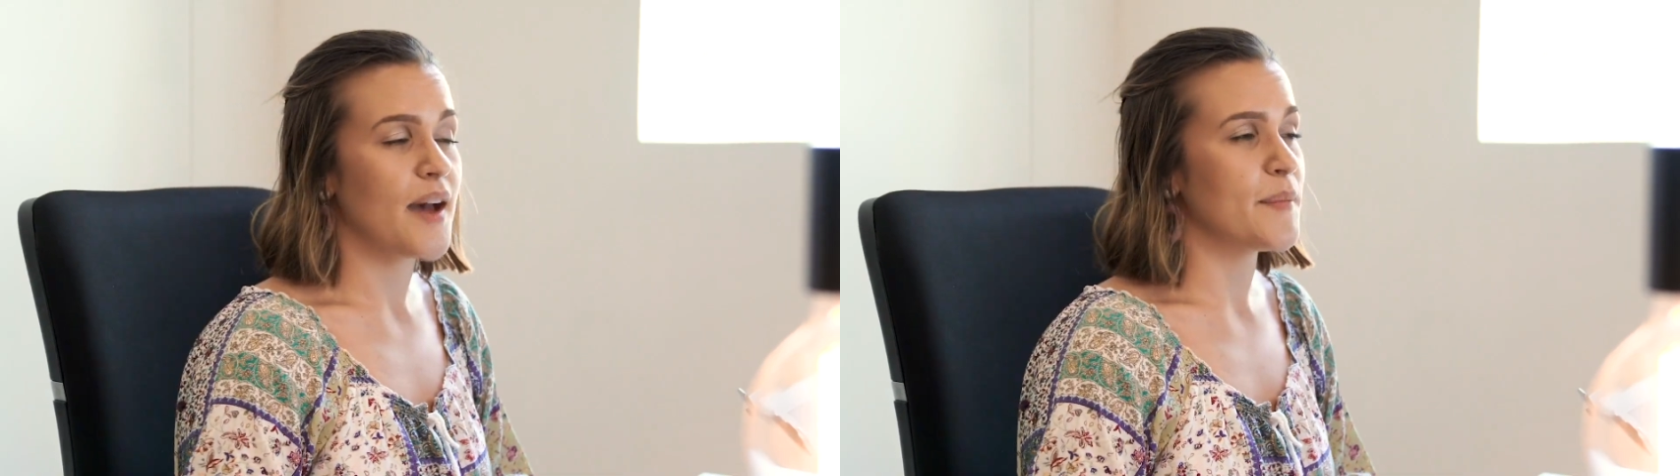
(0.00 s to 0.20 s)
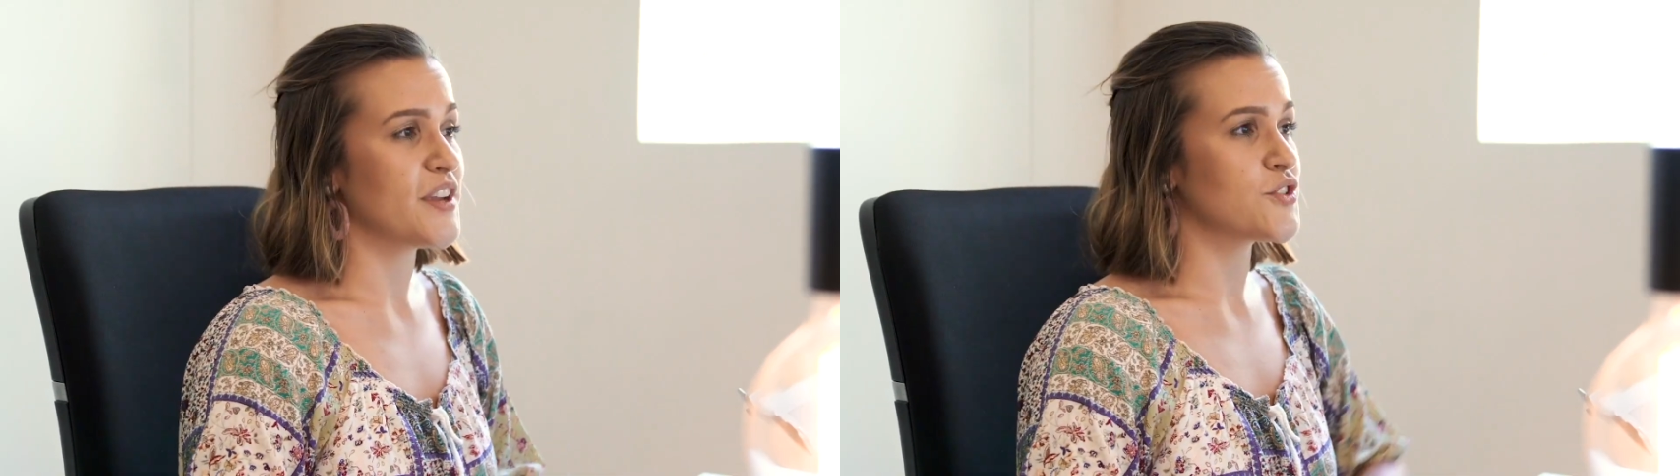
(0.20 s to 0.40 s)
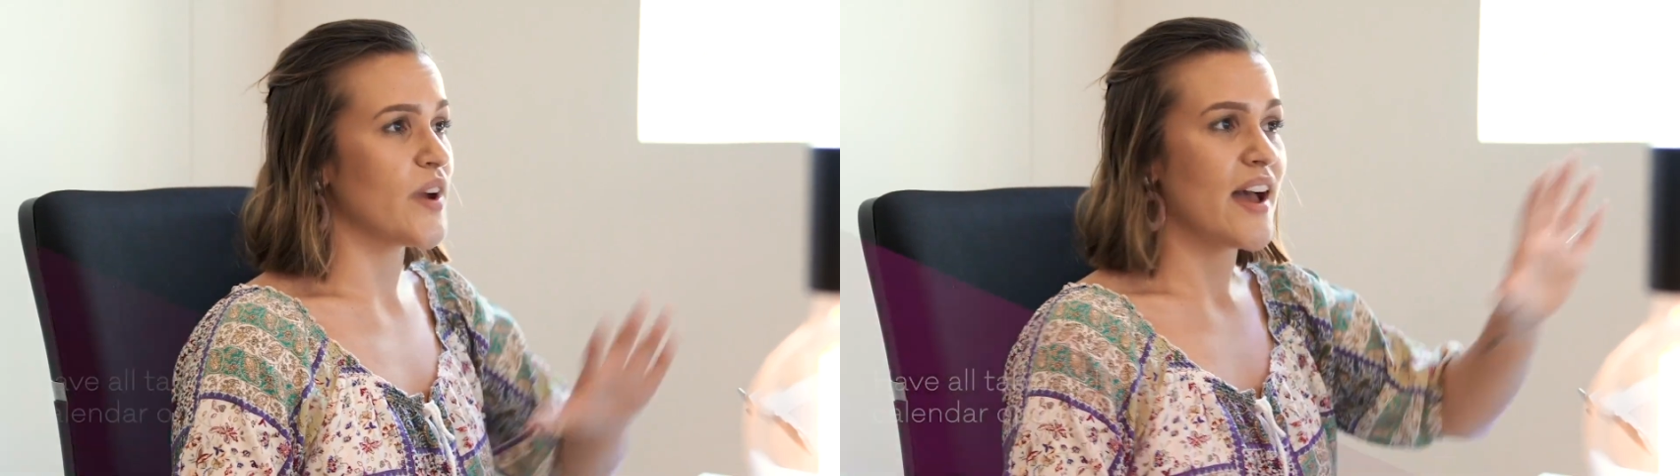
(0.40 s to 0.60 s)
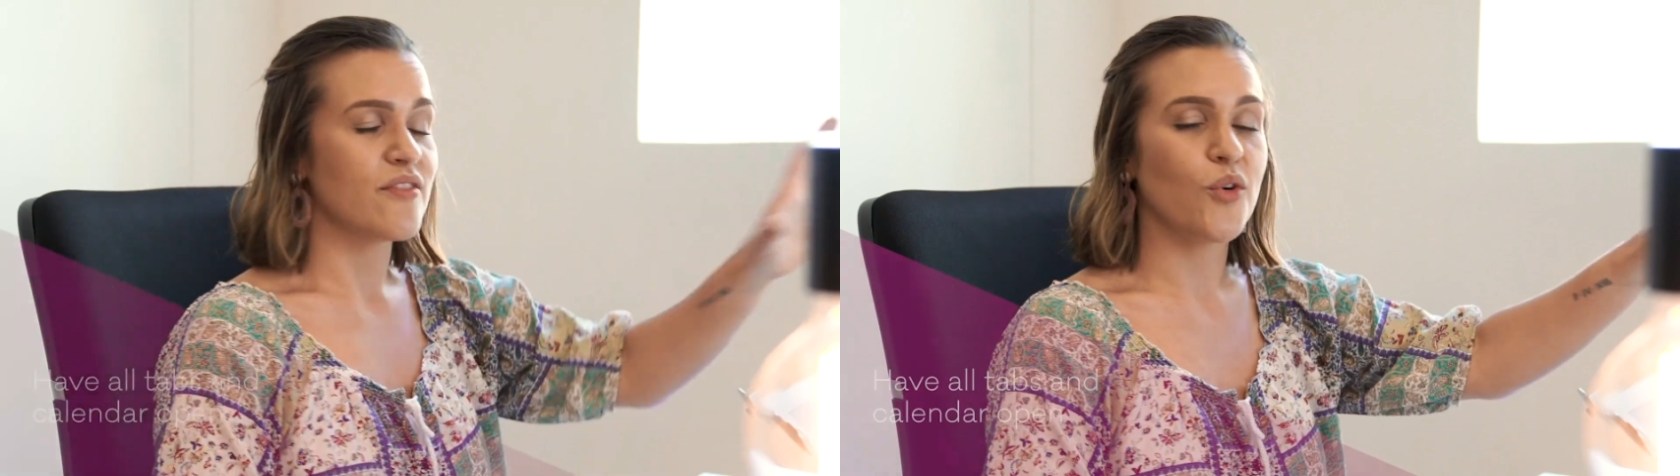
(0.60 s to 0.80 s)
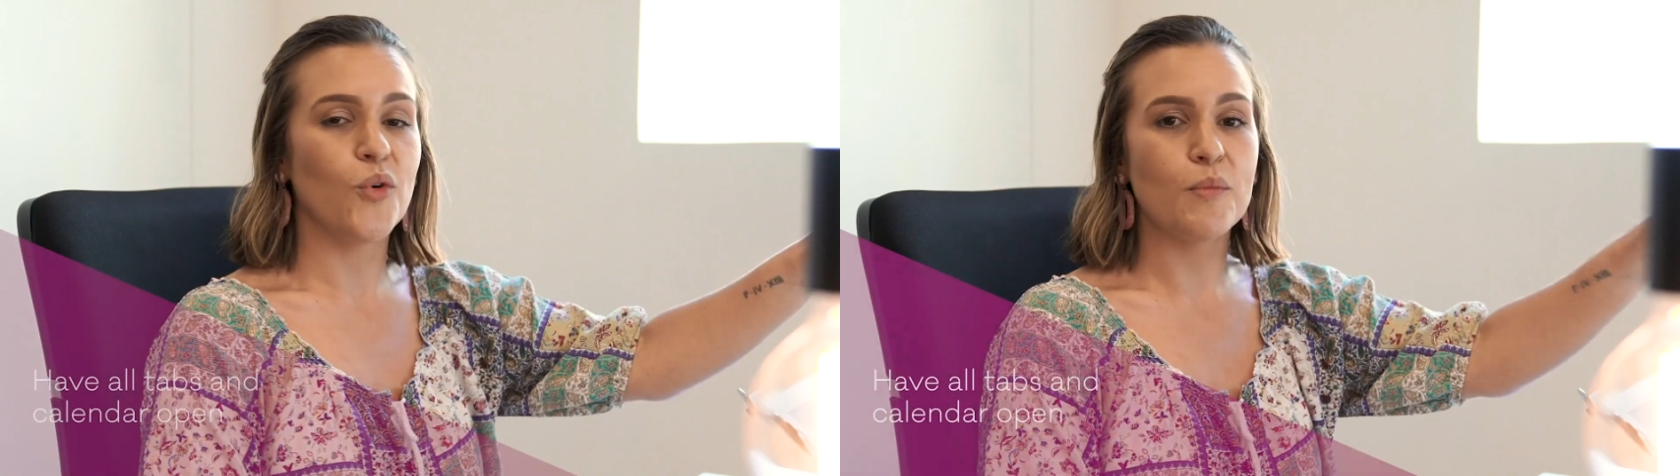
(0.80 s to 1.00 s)
make sure I
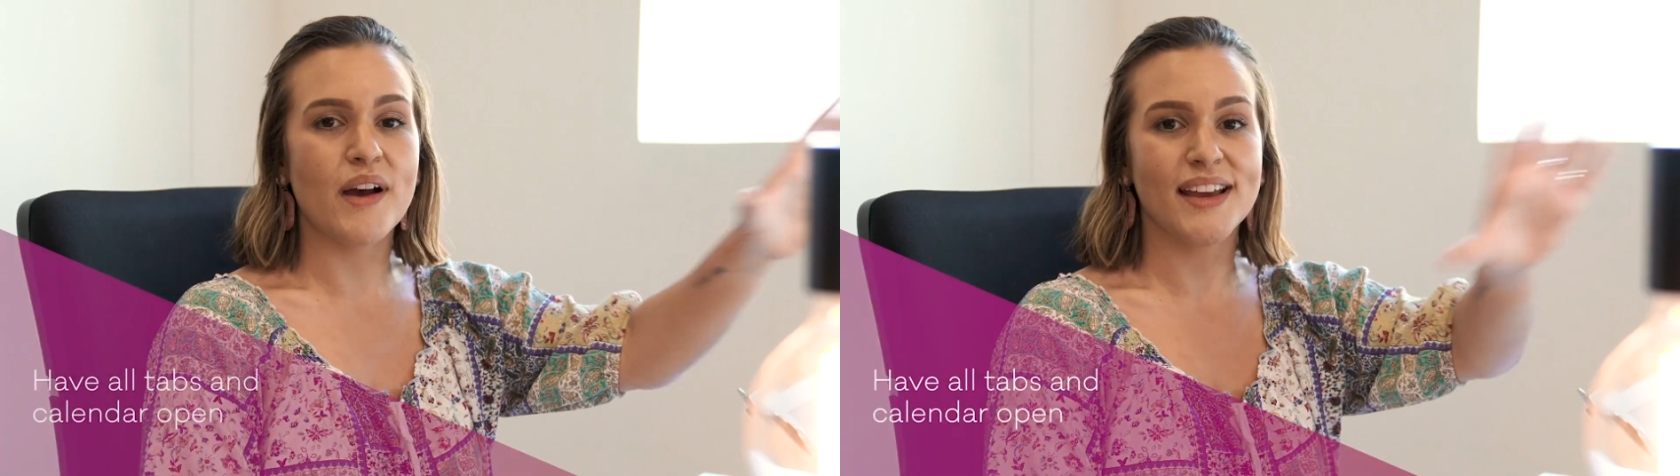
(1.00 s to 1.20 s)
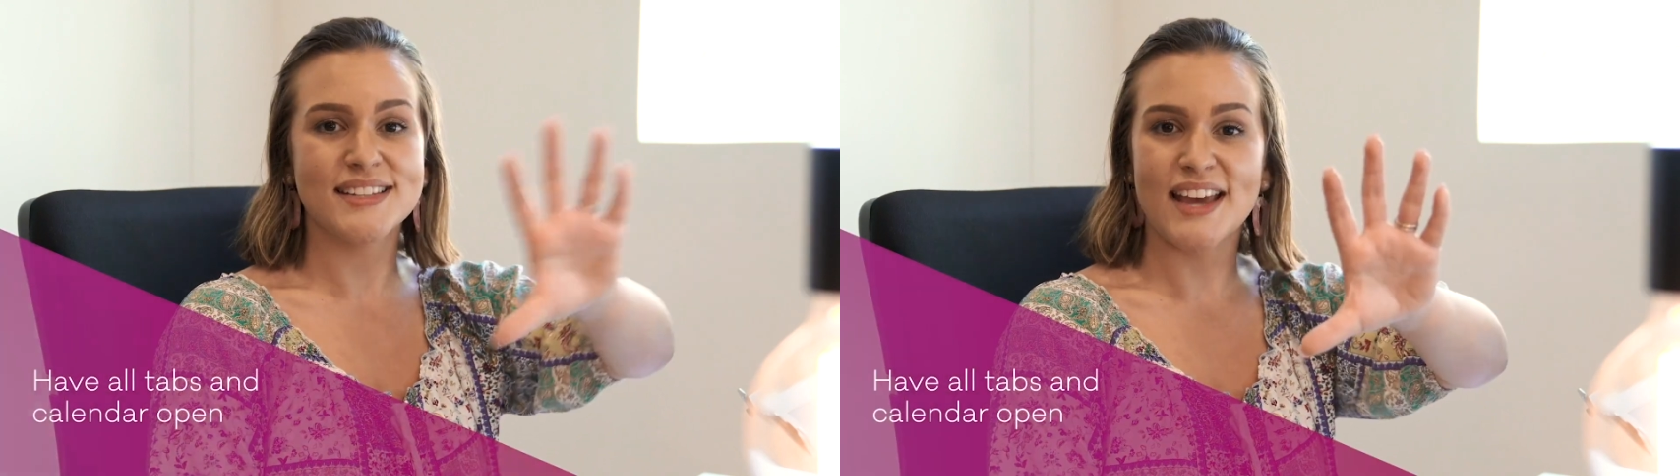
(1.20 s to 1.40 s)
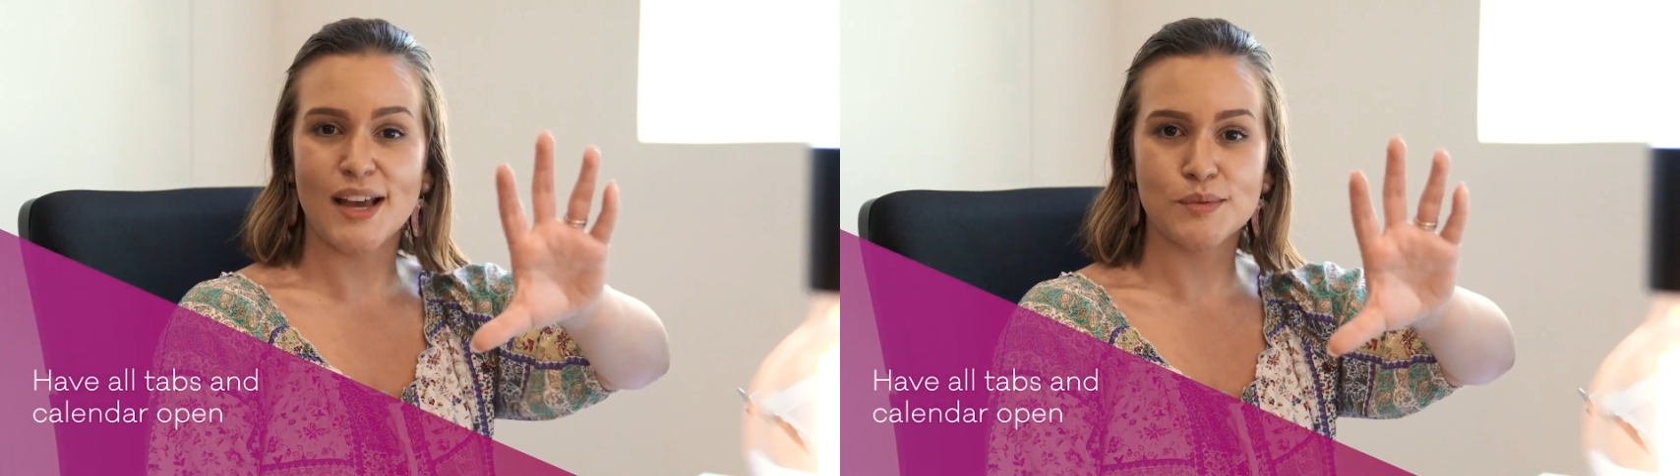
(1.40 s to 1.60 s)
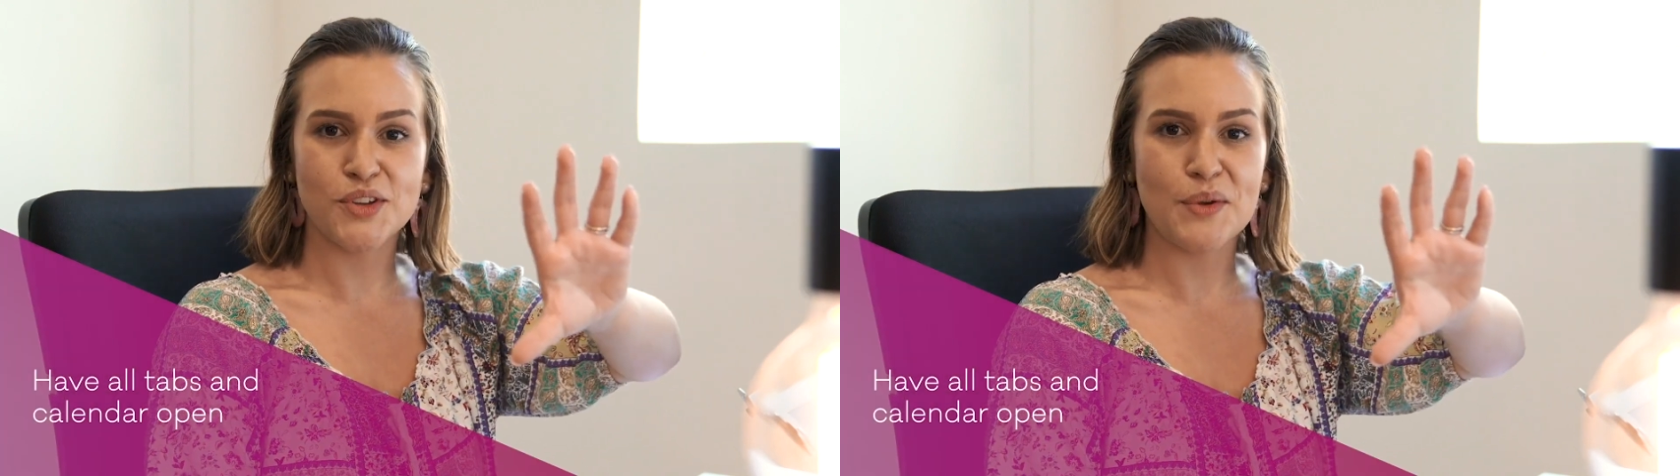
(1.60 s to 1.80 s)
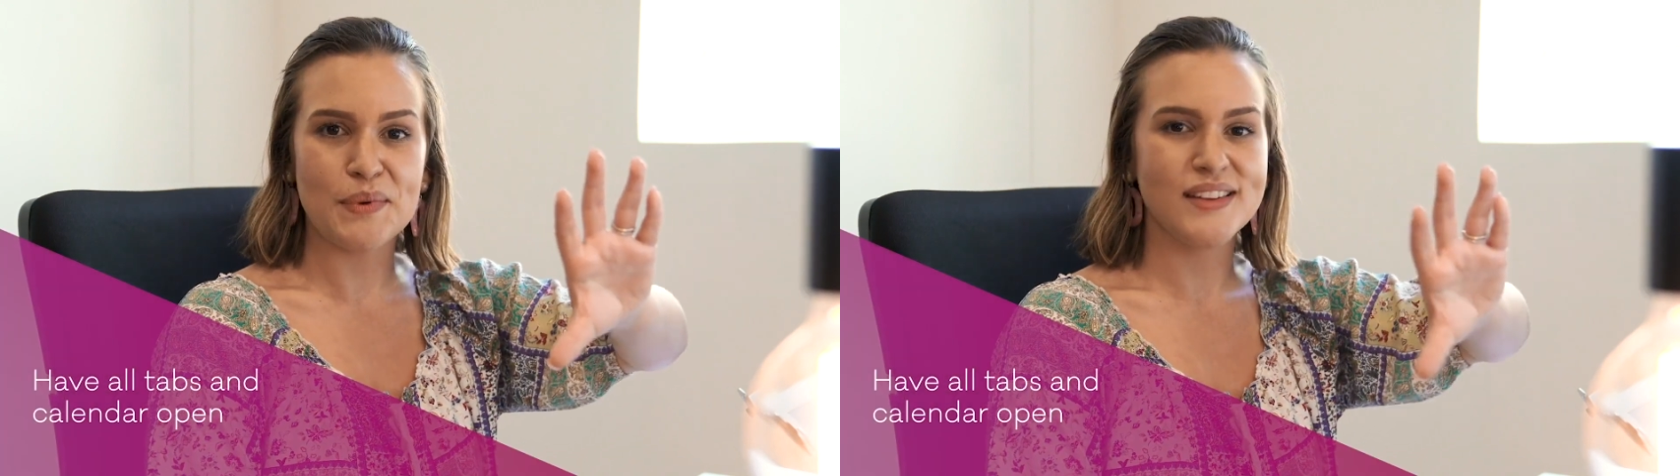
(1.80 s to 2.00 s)
have all my
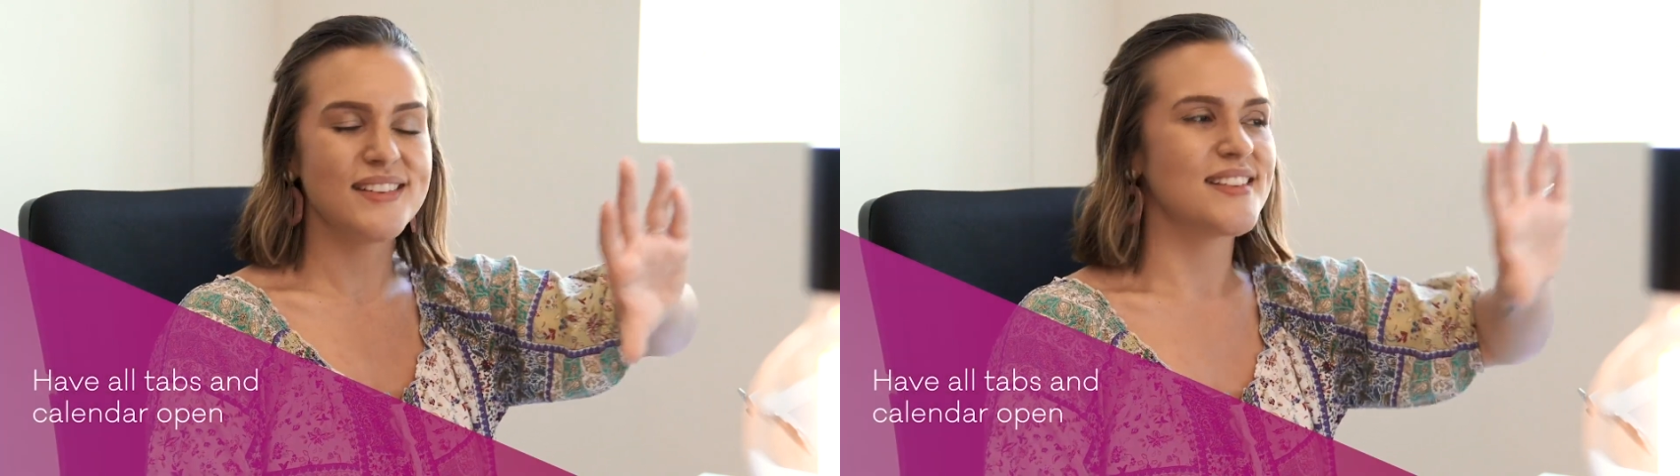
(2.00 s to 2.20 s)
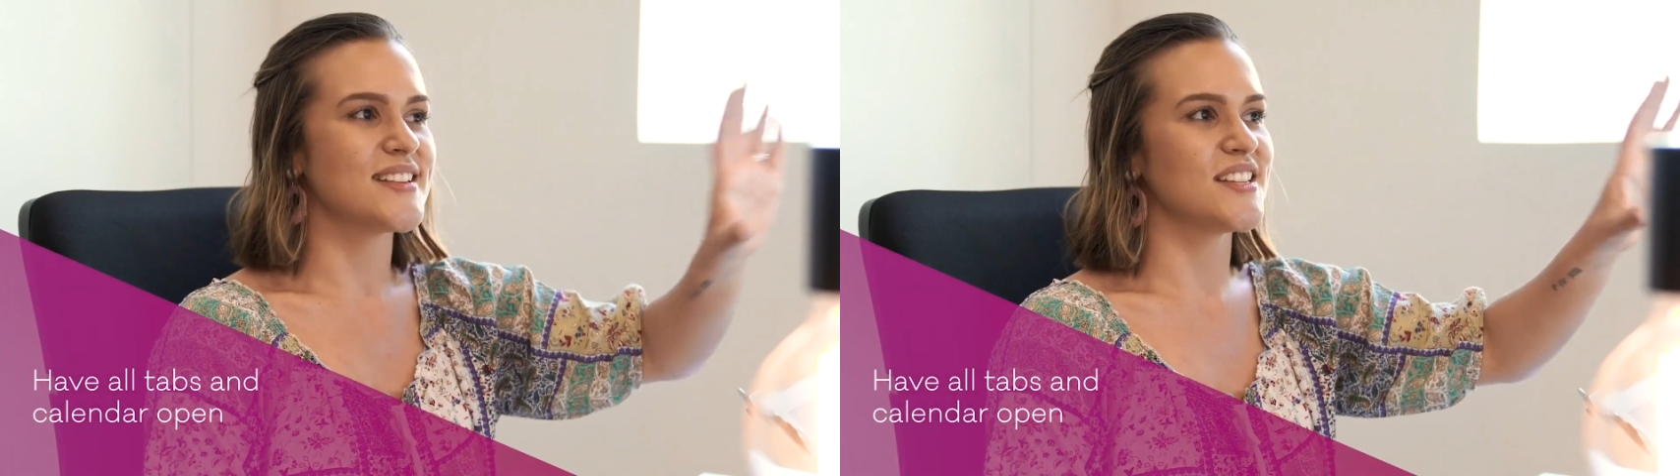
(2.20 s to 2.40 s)
tabs open.